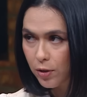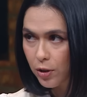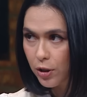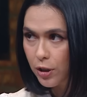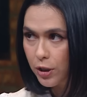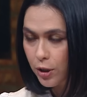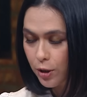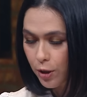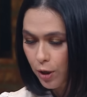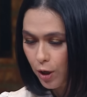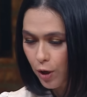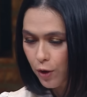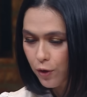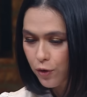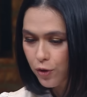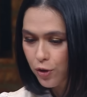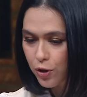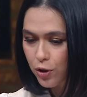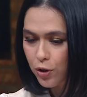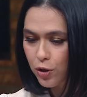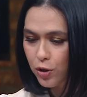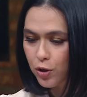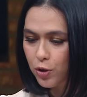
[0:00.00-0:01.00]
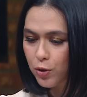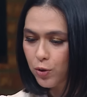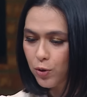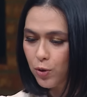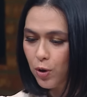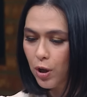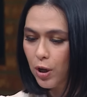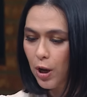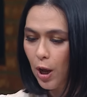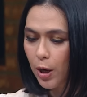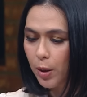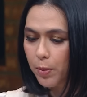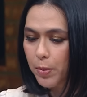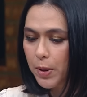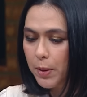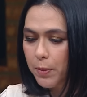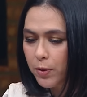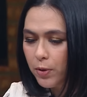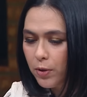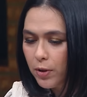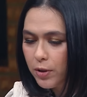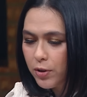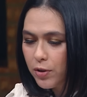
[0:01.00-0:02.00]
disclosed to a lot of
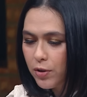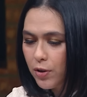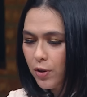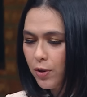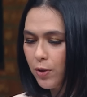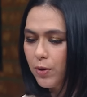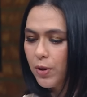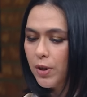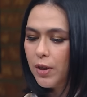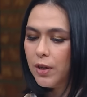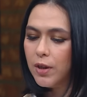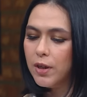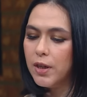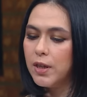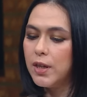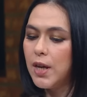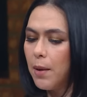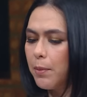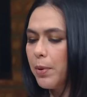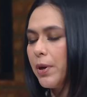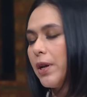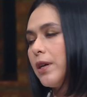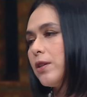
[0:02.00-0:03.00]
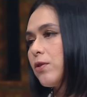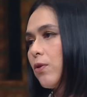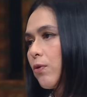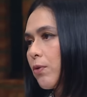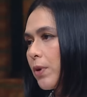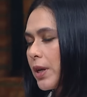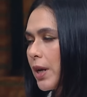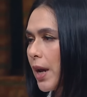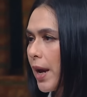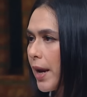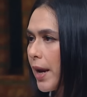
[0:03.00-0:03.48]
people. So, yeah, but he's already